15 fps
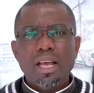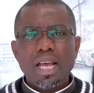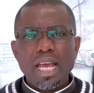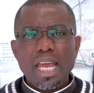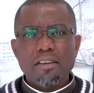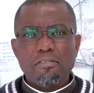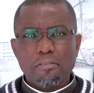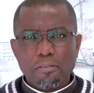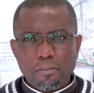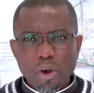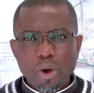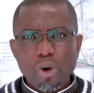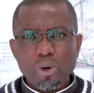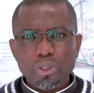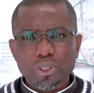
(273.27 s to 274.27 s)
A
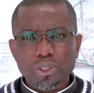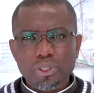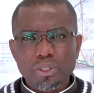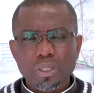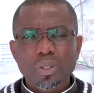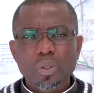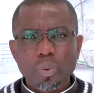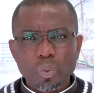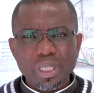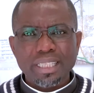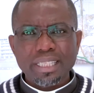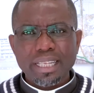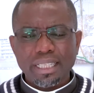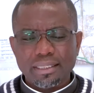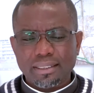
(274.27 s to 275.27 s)
false
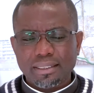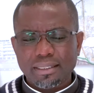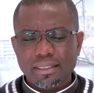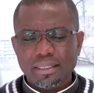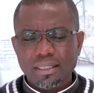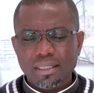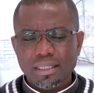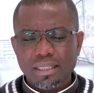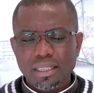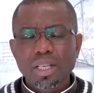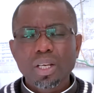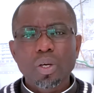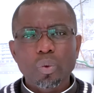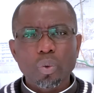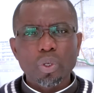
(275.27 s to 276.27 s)
witness
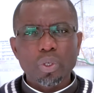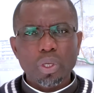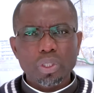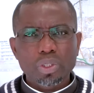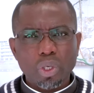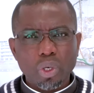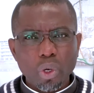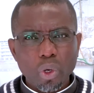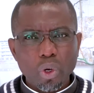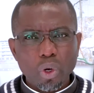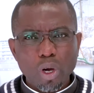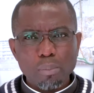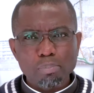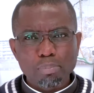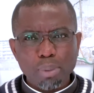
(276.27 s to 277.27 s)
will not go
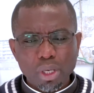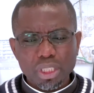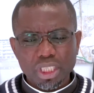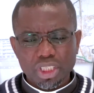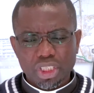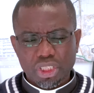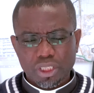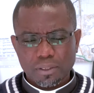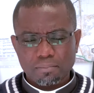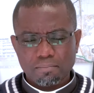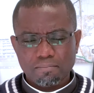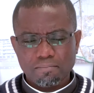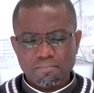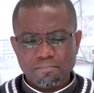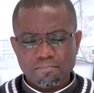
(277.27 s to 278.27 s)
unpunished,
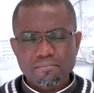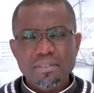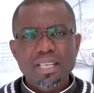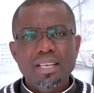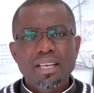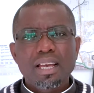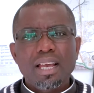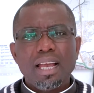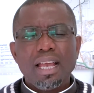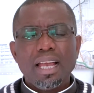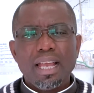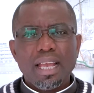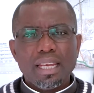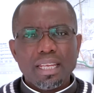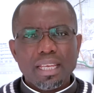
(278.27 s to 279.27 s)

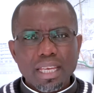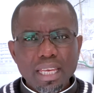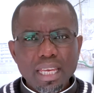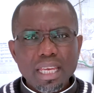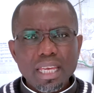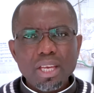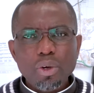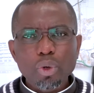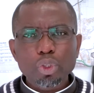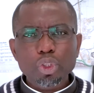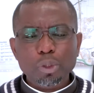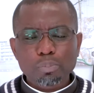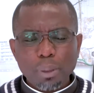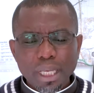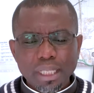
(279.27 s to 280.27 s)
and he who
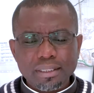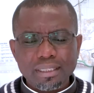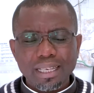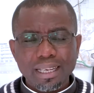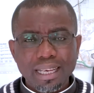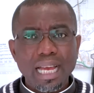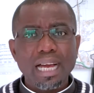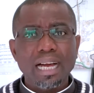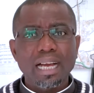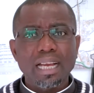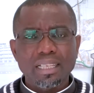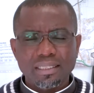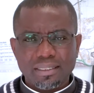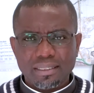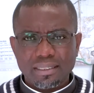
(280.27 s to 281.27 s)
speaks
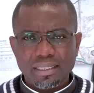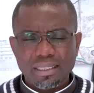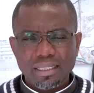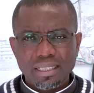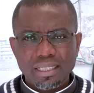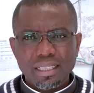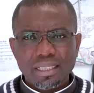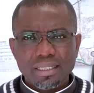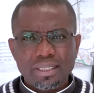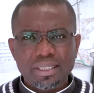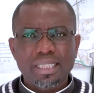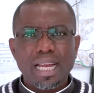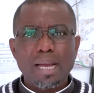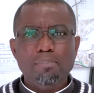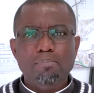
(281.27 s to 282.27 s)
lies
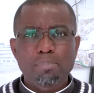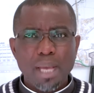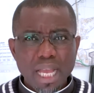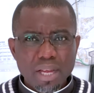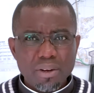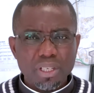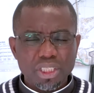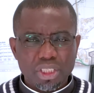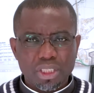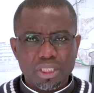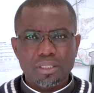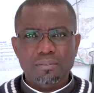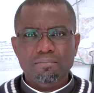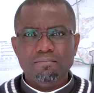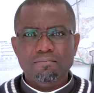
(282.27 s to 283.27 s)
shall perish.
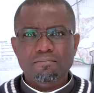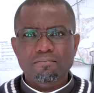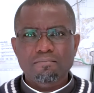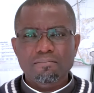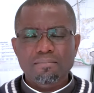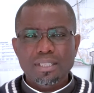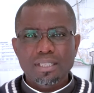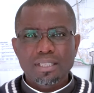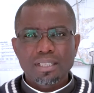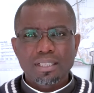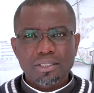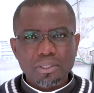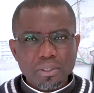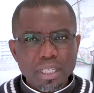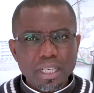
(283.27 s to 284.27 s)

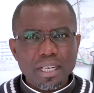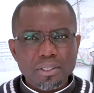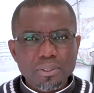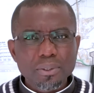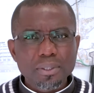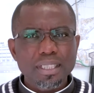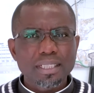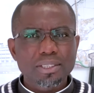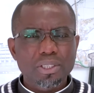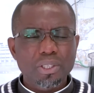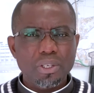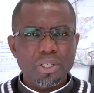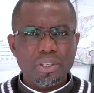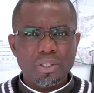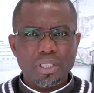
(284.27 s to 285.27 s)
So there are two things
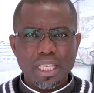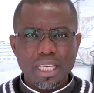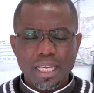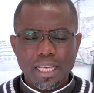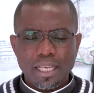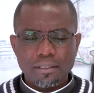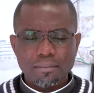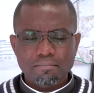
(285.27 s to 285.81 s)
going on here.